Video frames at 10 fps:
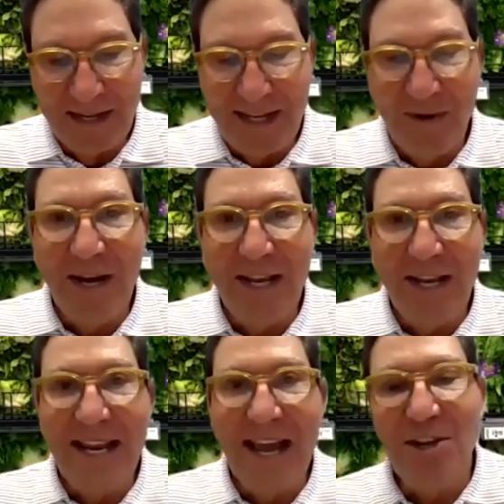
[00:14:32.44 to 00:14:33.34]
It went
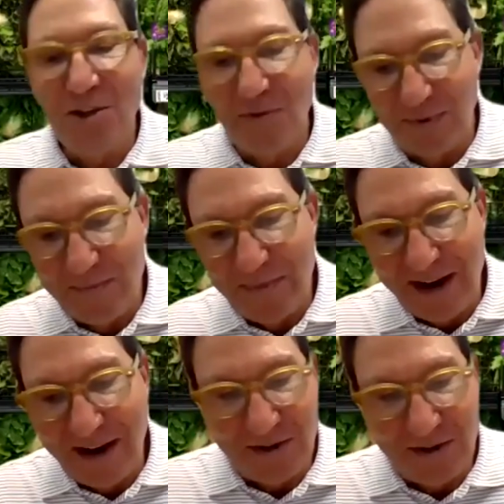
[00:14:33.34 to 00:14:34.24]
downhill from
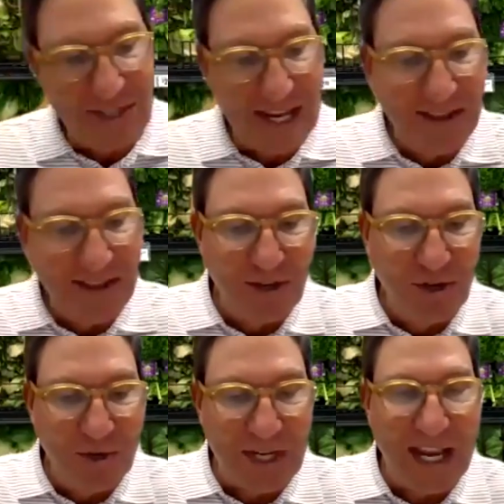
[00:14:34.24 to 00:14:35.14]
there. She said that the
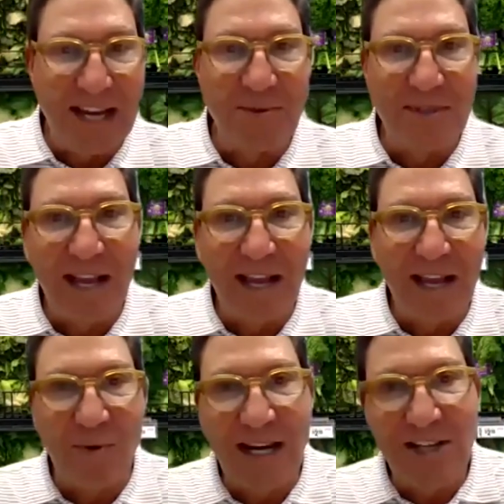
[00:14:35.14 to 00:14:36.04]
newscast was like
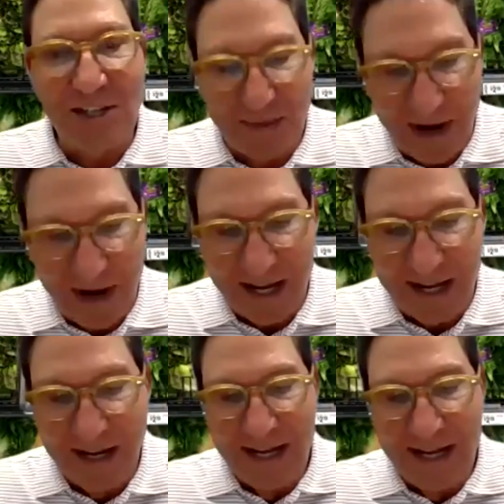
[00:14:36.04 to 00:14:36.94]
riding a
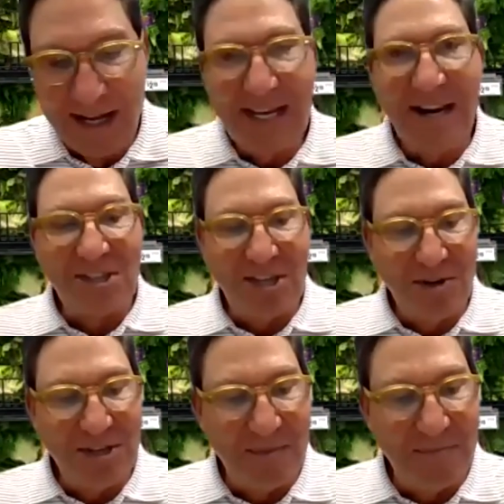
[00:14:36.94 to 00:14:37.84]
toboggan down a
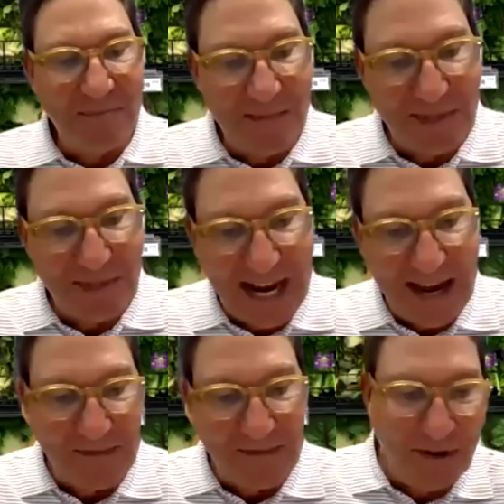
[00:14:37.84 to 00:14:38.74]
series of bumps. And
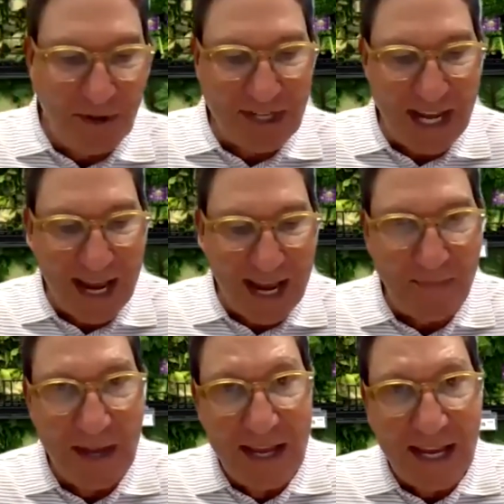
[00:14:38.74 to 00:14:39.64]
after the newscast,
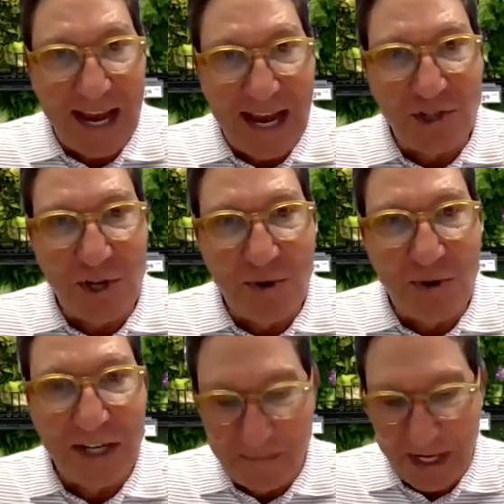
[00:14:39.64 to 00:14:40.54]
she
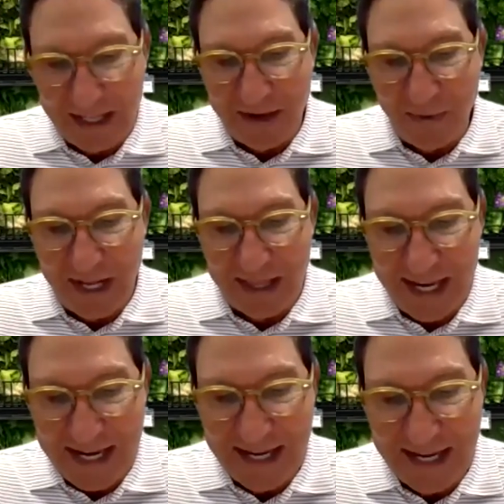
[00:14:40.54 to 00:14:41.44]
went to Piggly
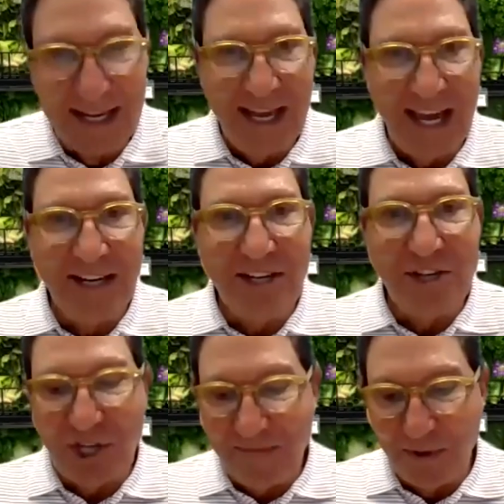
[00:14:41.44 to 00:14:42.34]
Wiggly, and a
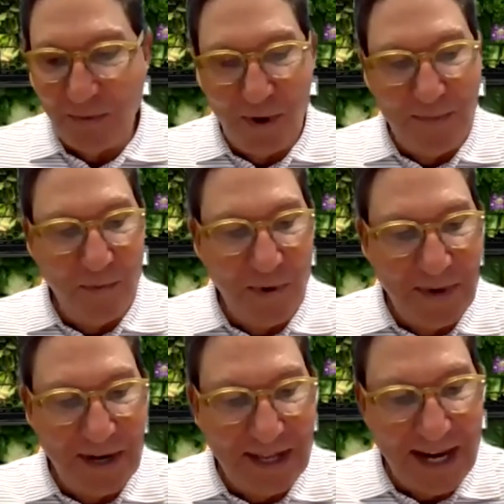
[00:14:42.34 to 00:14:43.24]
disheveled
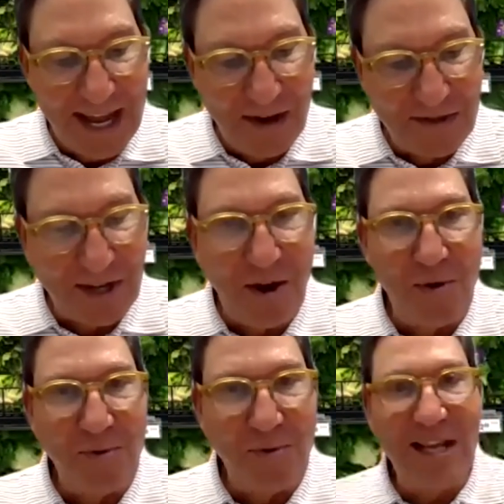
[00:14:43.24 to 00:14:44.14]
woman in a
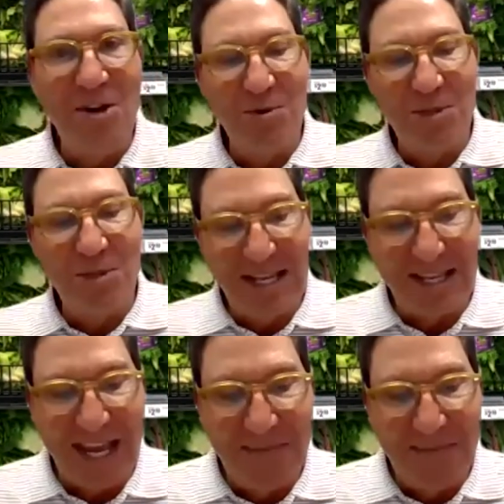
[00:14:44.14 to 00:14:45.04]
housecoat and no teeth
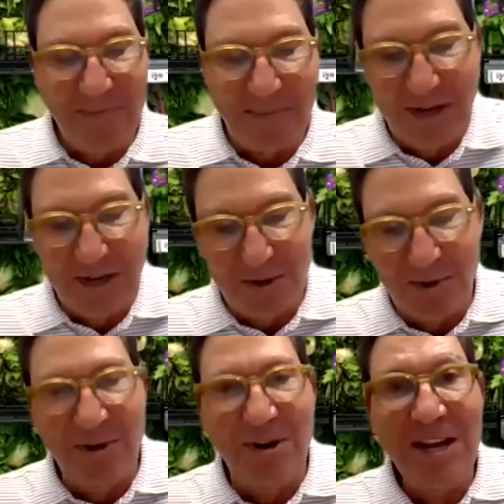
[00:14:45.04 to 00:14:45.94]
came up to her and
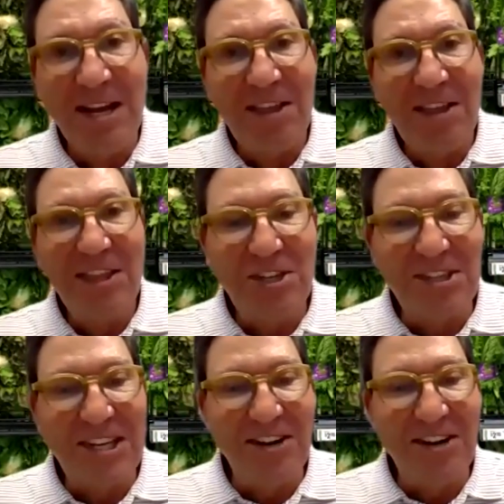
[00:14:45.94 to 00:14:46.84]
told her that she'd
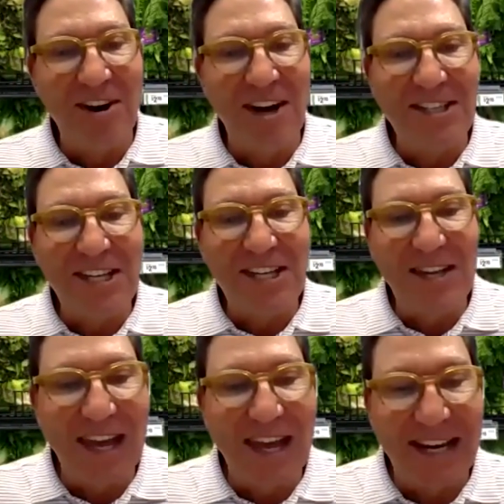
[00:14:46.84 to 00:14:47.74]
seen her on TV
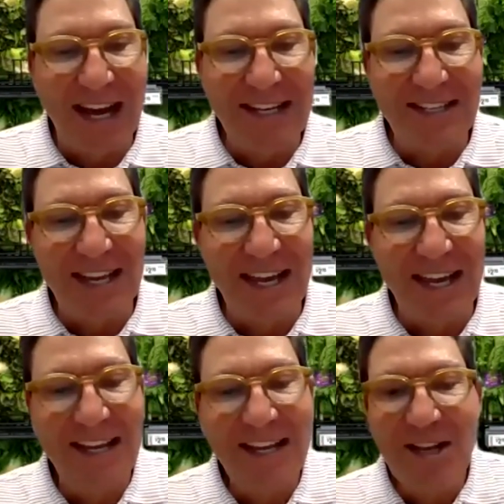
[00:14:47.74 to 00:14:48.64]
that night and
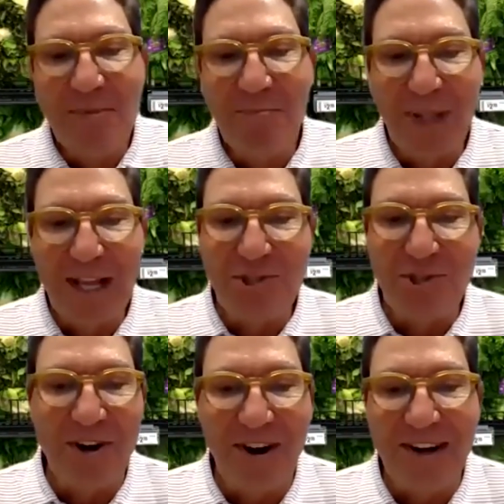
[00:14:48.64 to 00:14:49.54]
said, Bless
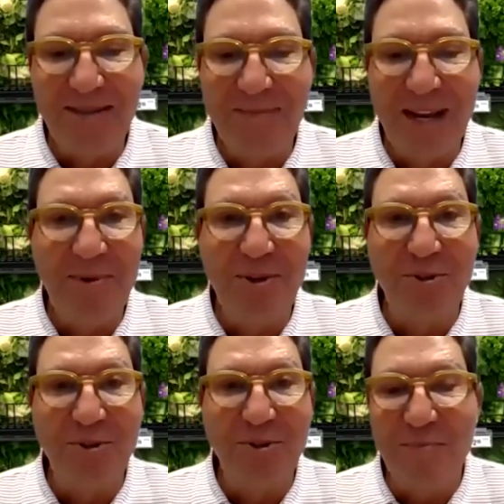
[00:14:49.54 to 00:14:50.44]
your heart, maybe you'll
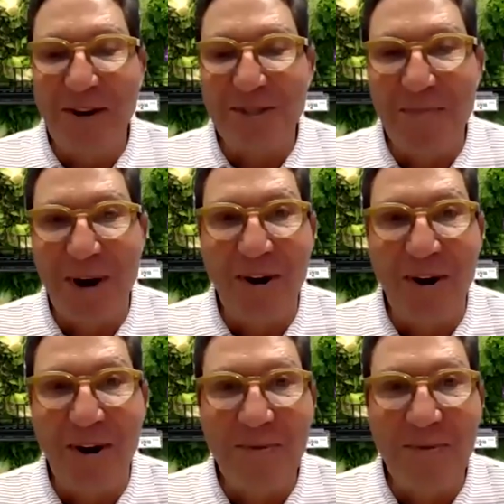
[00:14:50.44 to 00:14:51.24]
do better tomorrow.